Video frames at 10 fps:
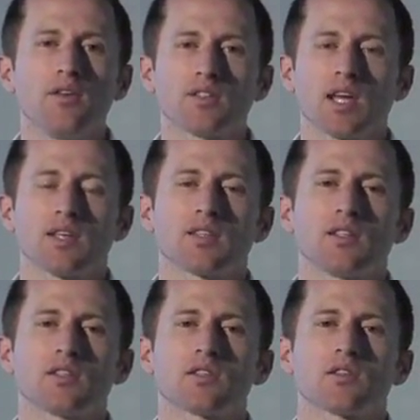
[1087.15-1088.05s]
Those
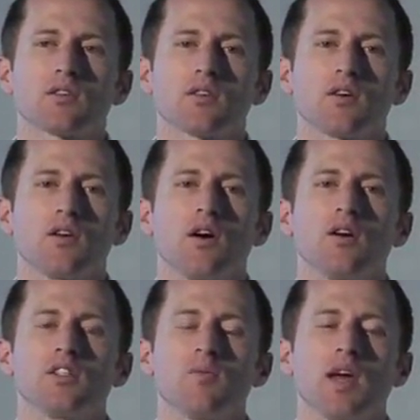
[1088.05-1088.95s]
assets
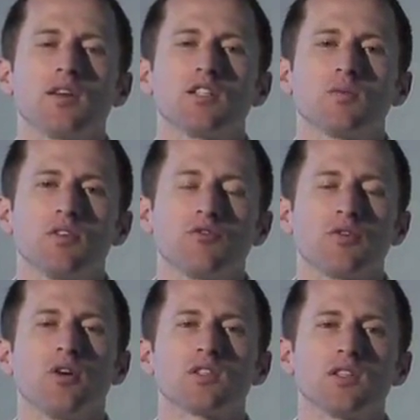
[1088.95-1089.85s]
are demanded to be
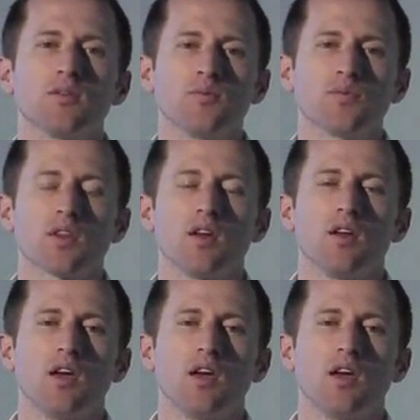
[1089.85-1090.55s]
frozen,